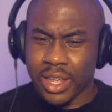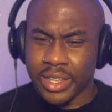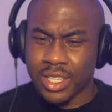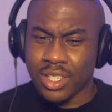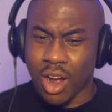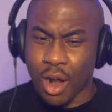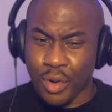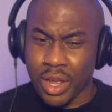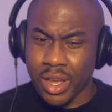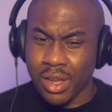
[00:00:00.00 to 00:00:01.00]
Is this
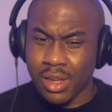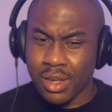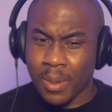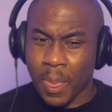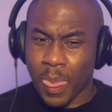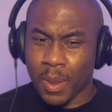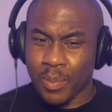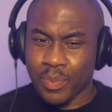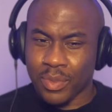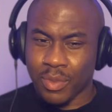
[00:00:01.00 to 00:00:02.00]
Arya
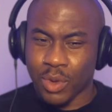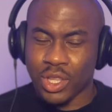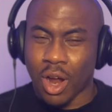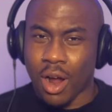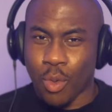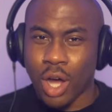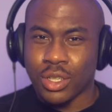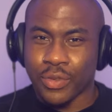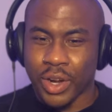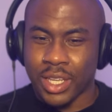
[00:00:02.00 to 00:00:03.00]
with
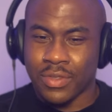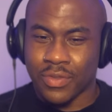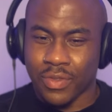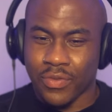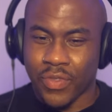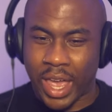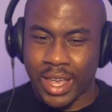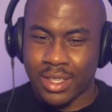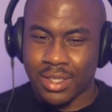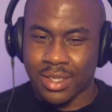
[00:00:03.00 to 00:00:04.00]
Walder Frey's
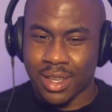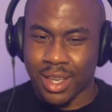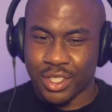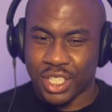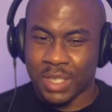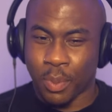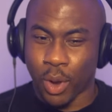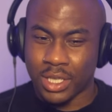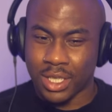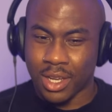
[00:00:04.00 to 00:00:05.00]
face and she's
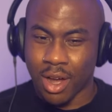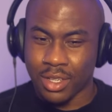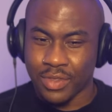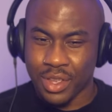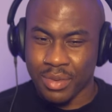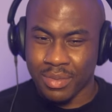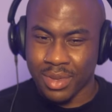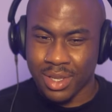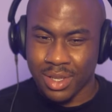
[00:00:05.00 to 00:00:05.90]
poisoning all of them?